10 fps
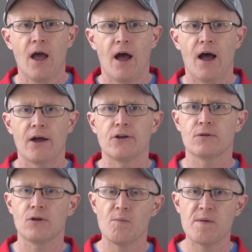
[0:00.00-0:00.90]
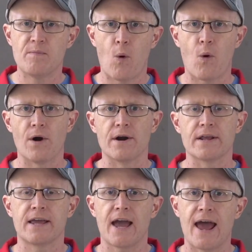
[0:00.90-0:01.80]
you're a little bit bored.
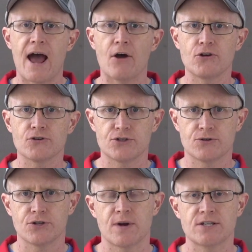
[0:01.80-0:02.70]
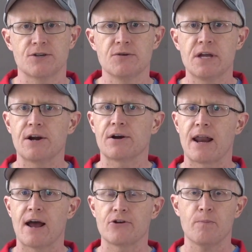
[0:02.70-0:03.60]
Get out your search and rescue gear,
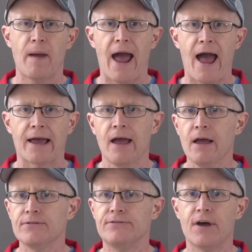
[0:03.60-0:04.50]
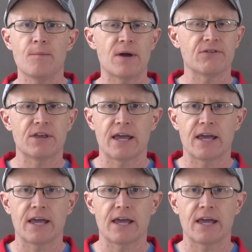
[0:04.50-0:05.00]
get out your pack, dump everything